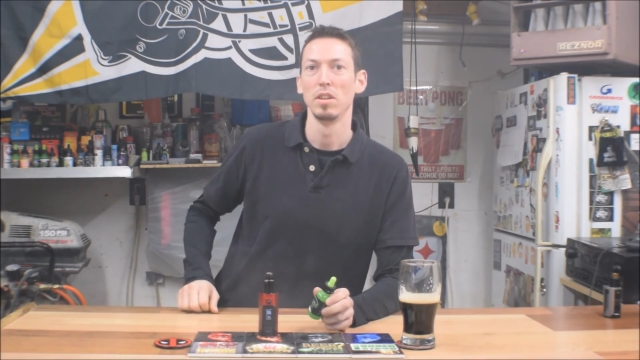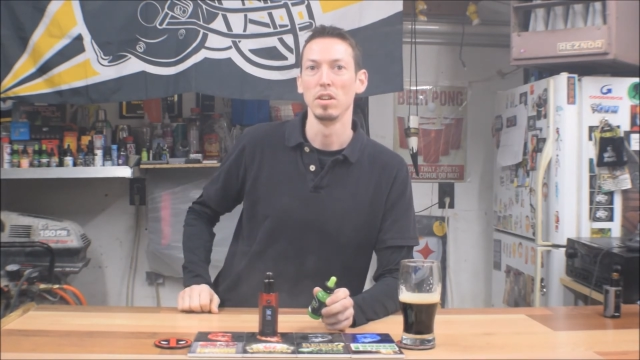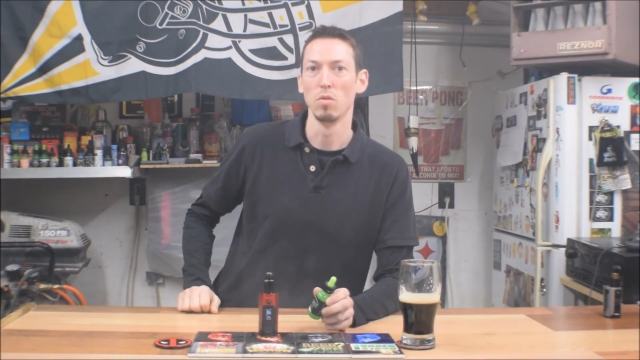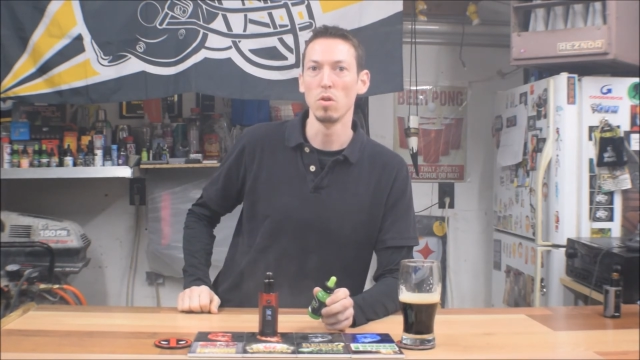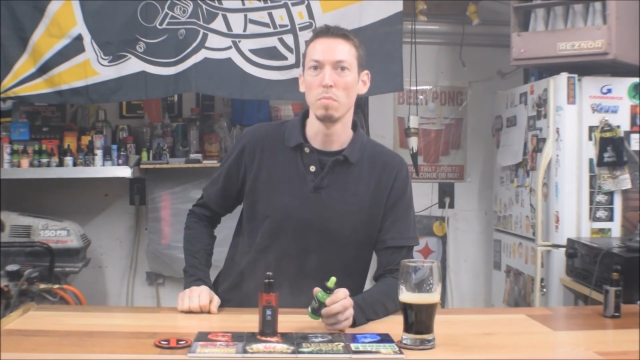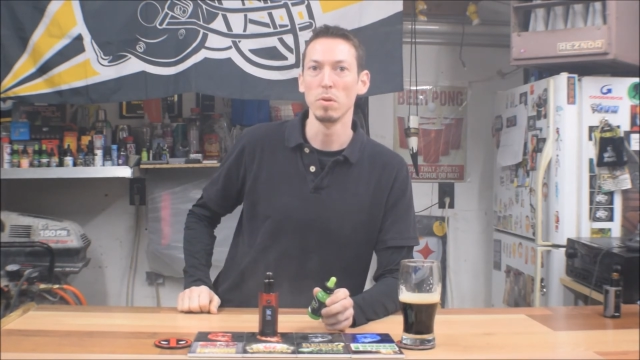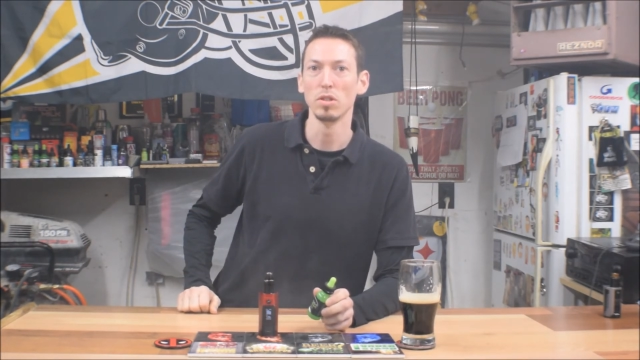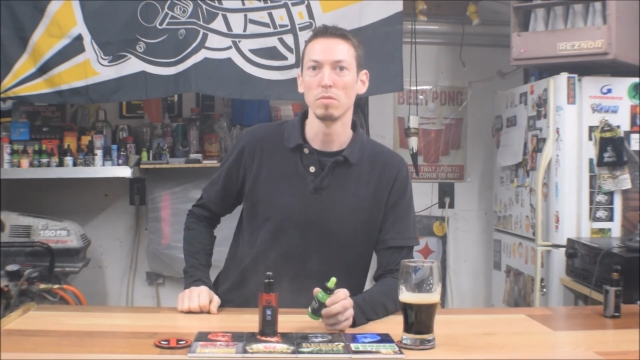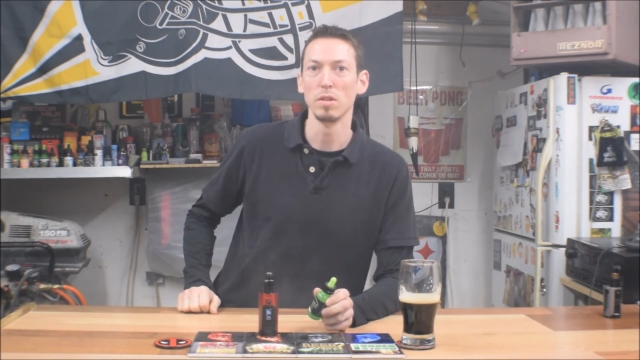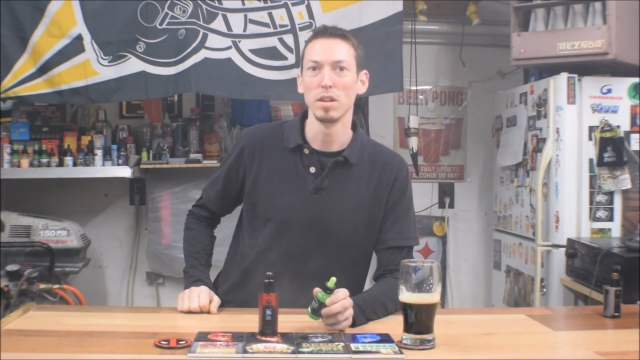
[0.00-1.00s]
In order to put
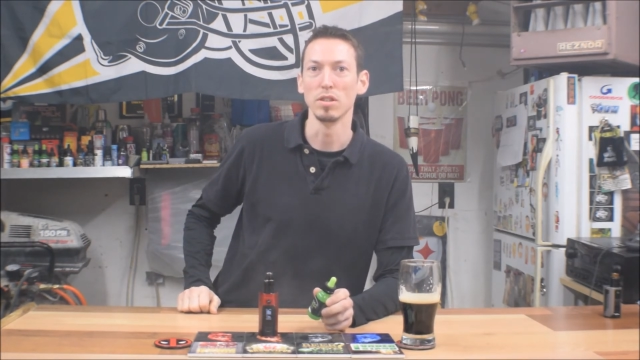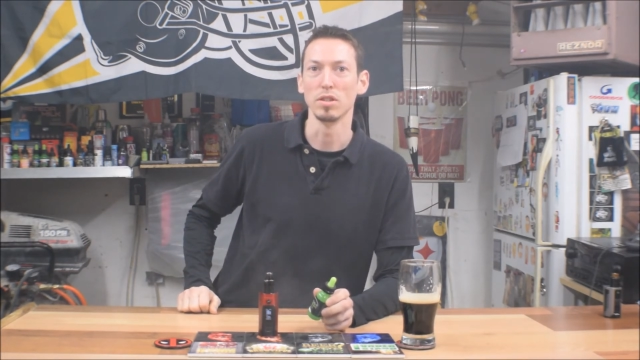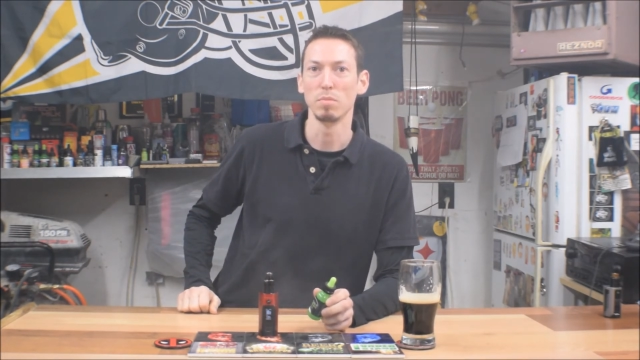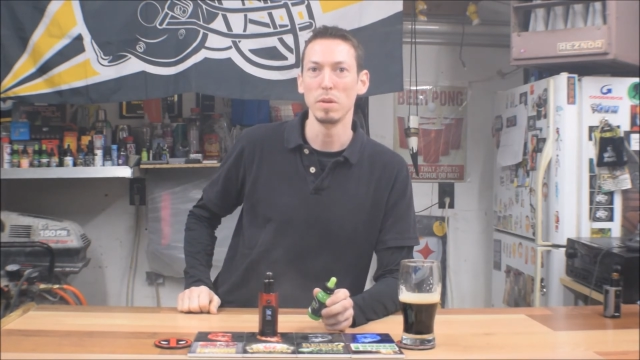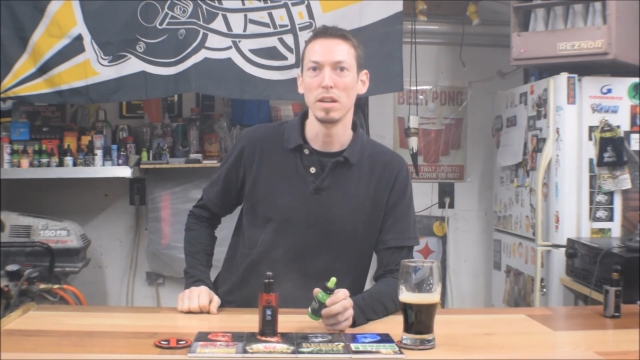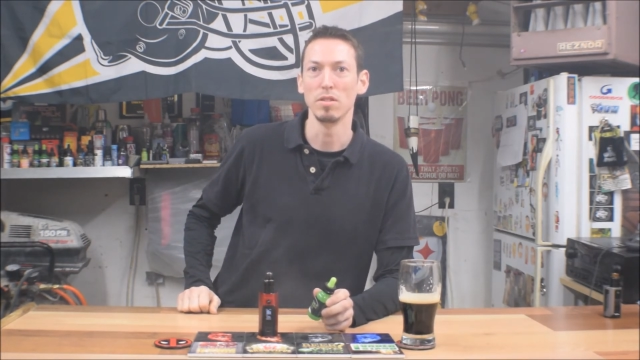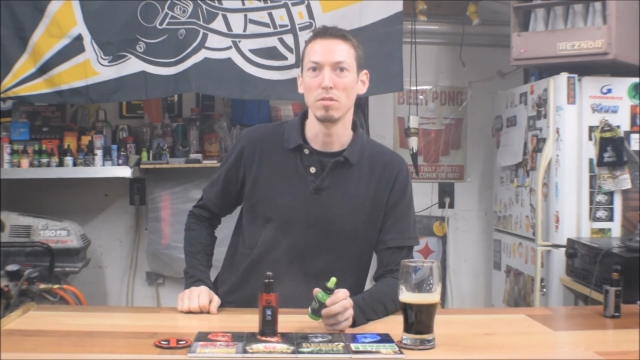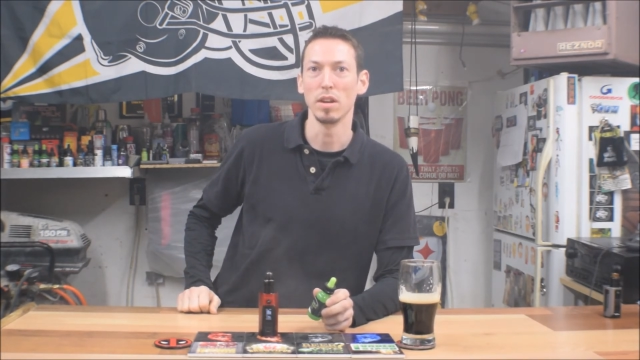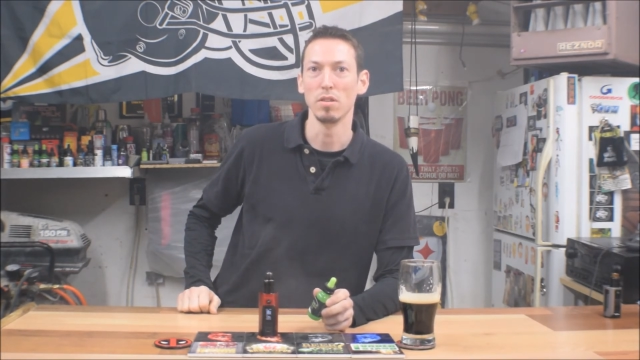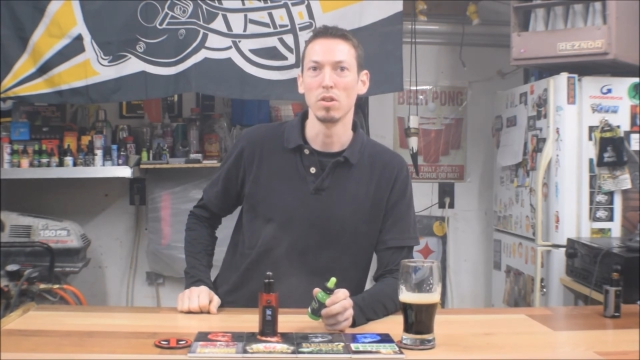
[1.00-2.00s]
somebody on a spit, you
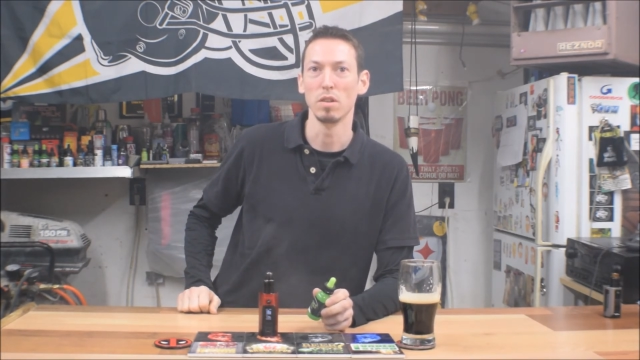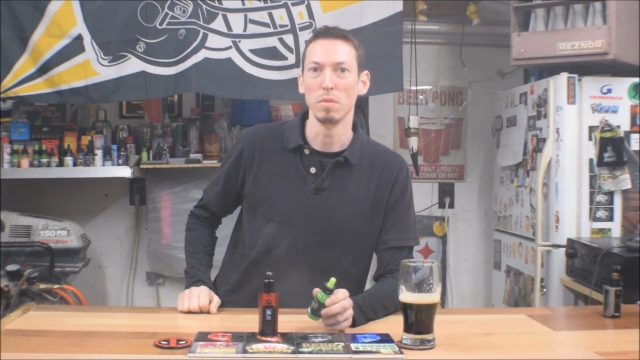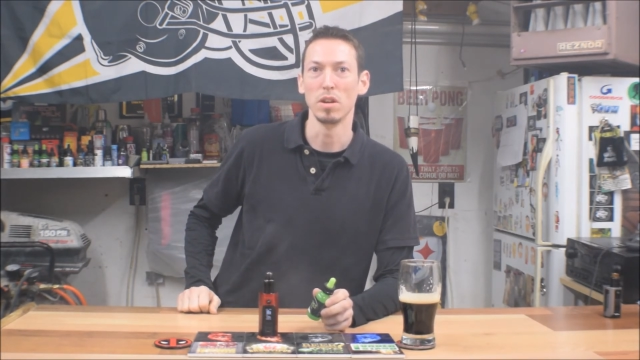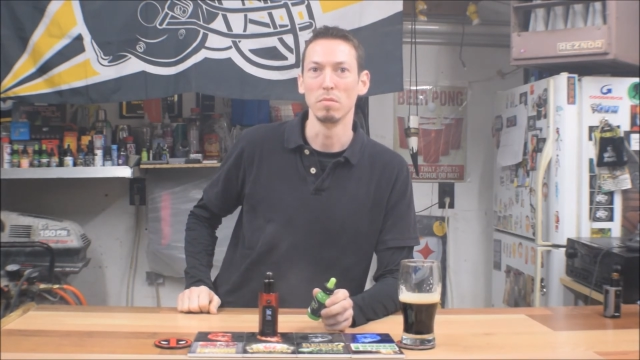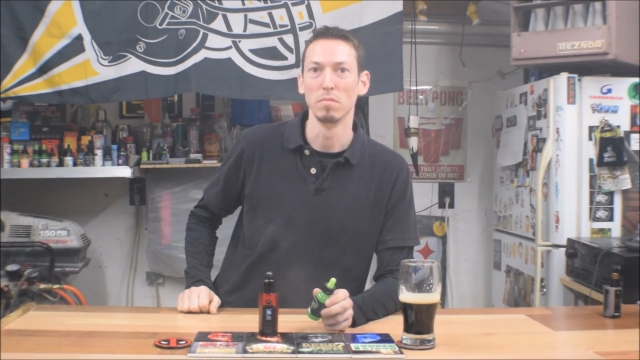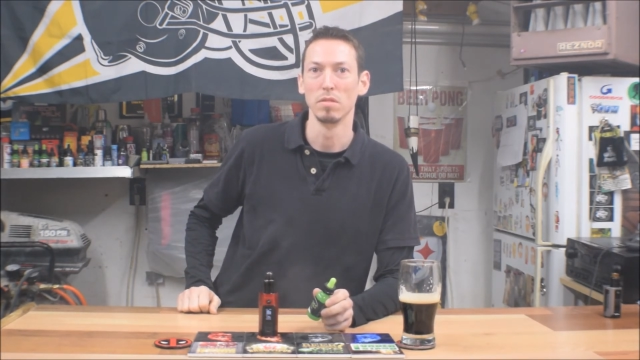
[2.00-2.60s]
gotta hook them up.